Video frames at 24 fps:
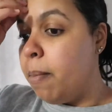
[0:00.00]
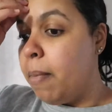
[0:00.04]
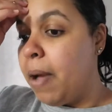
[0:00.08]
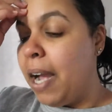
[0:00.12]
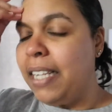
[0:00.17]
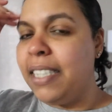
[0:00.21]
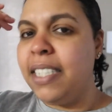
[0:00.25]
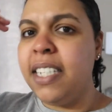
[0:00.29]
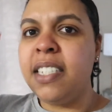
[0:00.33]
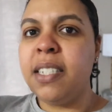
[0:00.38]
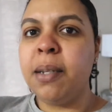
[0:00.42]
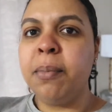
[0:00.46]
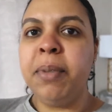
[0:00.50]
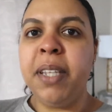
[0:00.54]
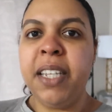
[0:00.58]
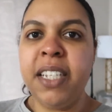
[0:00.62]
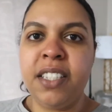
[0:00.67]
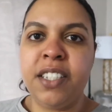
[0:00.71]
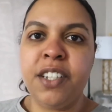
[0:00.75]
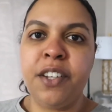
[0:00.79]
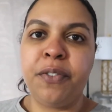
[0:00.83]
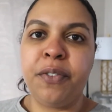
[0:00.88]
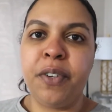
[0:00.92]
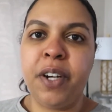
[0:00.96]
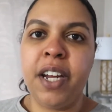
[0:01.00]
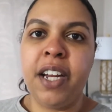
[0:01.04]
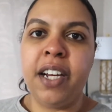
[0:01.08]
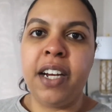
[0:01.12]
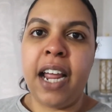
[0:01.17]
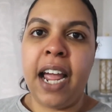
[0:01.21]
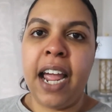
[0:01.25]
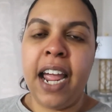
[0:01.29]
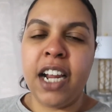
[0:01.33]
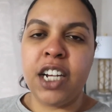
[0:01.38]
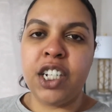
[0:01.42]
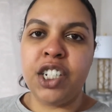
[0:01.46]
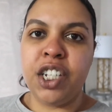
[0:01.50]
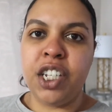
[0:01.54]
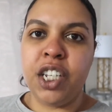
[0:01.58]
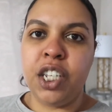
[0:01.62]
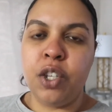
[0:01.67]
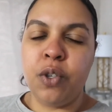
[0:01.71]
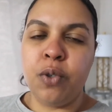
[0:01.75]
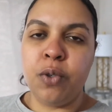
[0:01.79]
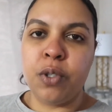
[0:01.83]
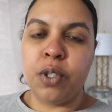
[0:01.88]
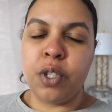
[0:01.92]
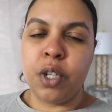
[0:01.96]
I did something different. I actually
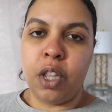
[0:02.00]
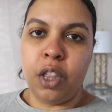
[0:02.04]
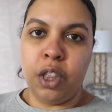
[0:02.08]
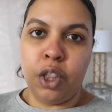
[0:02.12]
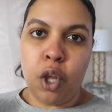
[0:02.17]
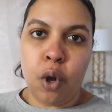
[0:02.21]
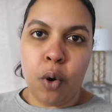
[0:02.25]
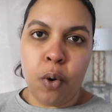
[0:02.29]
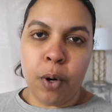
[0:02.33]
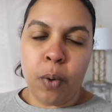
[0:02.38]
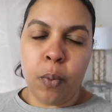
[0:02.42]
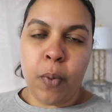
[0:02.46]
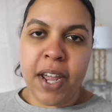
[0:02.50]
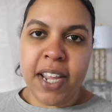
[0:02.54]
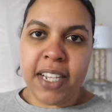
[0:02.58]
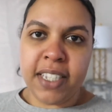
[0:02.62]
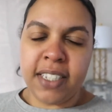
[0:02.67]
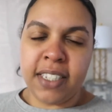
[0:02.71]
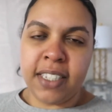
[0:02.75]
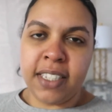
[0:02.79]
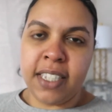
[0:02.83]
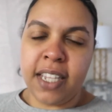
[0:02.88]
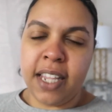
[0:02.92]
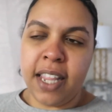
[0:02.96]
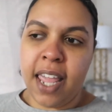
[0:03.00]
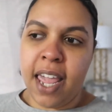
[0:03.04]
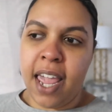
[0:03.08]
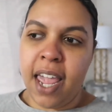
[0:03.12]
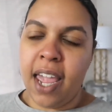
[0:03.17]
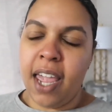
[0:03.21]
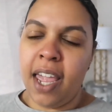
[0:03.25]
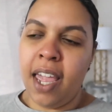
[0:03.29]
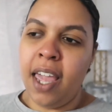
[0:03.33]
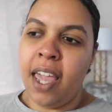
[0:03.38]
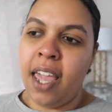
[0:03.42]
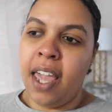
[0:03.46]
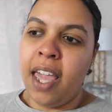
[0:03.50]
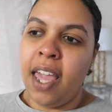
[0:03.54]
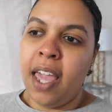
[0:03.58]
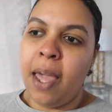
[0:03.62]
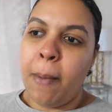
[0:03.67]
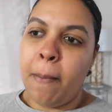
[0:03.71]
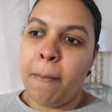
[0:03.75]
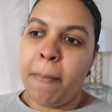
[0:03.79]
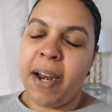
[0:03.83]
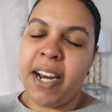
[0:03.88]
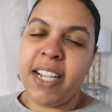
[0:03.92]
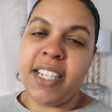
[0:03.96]
used lower weights today,
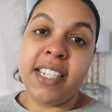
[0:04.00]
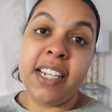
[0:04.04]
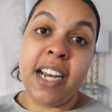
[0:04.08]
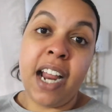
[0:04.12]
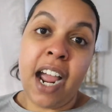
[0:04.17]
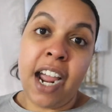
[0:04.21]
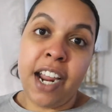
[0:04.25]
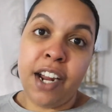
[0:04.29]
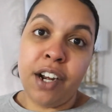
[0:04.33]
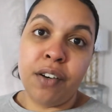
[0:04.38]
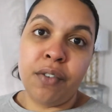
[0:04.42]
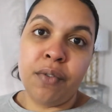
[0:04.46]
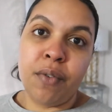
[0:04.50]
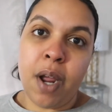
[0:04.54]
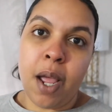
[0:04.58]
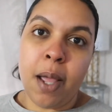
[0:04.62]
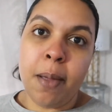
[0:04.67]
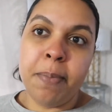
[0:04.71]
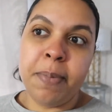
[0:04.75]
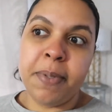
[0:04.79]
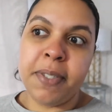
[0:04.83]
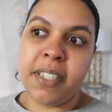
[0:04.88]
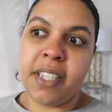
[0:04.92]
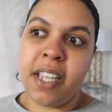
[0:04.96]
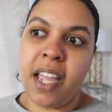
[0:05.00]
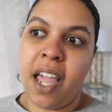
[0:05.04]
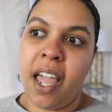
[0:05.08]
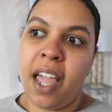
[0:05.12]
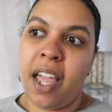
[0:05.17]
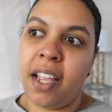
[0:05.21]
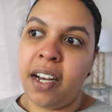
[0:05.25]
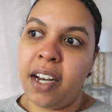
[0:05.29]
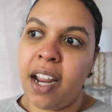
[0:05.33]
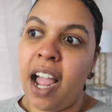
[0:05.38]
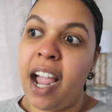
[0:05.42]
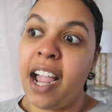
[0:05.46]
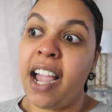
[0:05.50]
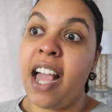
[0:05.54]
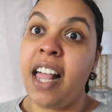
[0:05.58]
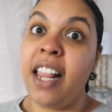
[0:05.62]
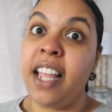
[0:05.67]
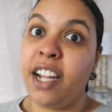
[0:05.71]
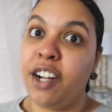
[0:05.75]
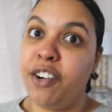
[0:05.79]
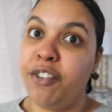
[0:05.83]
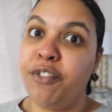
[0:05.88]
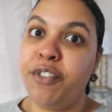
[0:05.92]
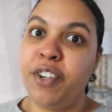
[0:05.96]
but I did higher reps and I got
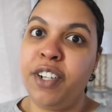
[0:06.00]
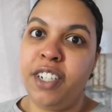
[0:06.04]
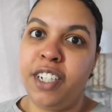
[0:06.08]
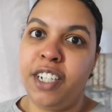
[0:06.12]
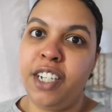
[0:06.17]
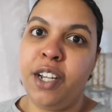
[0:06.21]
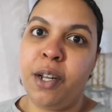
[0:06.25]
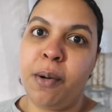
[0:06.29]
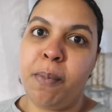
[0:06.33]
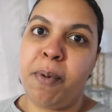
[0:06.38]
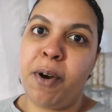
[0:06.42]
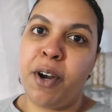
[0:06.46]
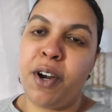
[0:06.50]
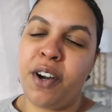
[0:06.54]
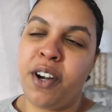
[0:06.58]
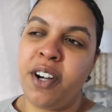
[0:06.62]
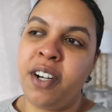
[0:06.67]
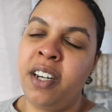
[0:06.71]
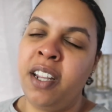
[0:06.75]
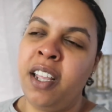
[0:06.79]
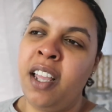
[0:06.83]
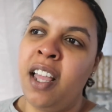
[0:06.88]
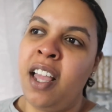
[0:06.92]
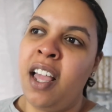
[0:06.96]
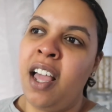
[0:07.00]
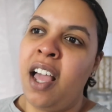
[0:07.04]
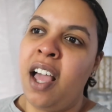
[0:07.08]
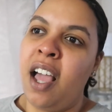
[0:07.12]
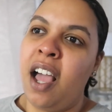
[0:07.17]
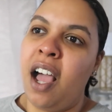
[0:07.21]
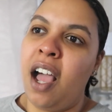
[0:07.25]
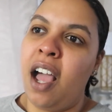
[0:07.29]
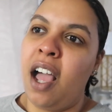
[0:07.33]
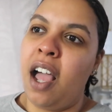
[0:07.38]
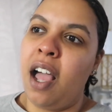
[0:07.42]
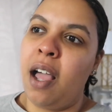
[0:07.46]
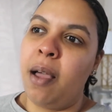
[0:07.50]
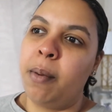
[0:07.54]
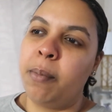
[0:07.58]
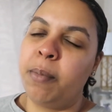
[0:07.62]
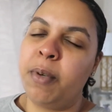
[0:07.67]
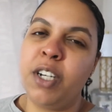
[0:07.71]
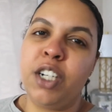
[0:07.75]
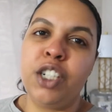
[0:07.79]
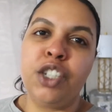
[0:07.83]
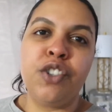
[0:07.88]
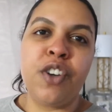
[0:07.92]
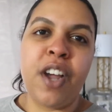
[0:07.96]
like a really good burn. I'm
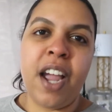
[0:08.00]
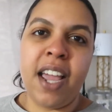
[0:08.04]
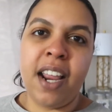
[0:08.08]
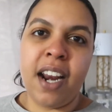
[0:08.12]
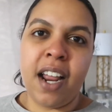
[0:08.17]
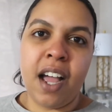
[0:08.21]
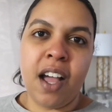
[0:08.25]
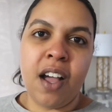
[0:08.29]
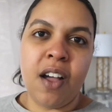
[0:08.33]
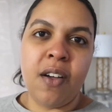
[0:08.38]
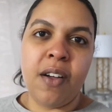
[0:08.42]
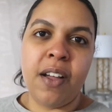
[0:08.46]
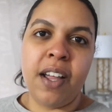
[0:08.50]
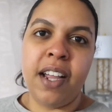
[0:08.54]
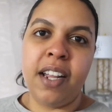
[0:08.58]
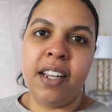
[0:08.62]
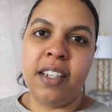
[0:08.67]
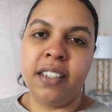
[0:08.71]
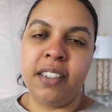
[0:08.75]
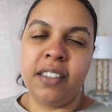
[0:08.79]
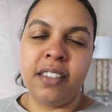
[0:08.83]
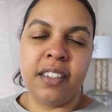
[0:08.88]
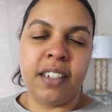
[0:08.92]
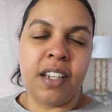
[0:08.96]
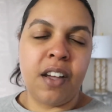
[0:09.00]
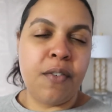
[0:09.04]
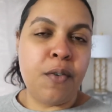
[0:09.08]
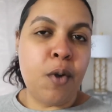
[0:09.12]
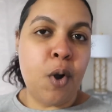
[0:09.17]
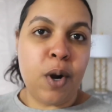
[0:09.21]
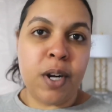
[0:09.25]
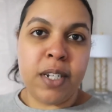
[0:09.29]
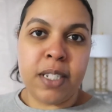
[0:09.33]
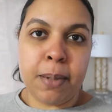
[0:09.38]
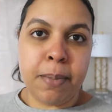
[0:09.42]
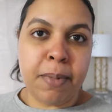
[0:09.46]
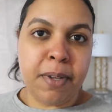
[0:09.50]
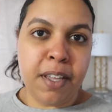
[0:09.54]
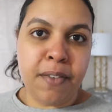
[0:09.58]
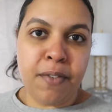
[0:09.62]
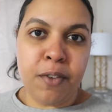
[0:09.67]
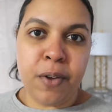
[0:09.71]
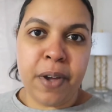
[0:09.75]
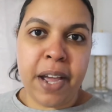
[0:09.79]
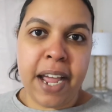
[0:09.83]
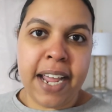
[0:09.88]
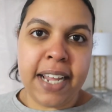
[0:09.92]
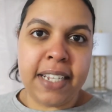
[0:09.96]
gonna try it out, and of course I'm gonna give
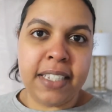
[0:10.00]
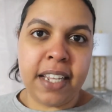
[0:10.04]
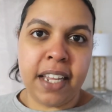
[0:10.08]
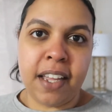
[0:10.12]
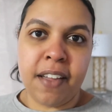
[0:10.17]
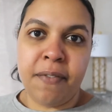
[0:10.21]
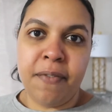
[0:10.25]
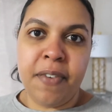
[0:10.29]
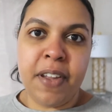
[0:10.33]
you guys like a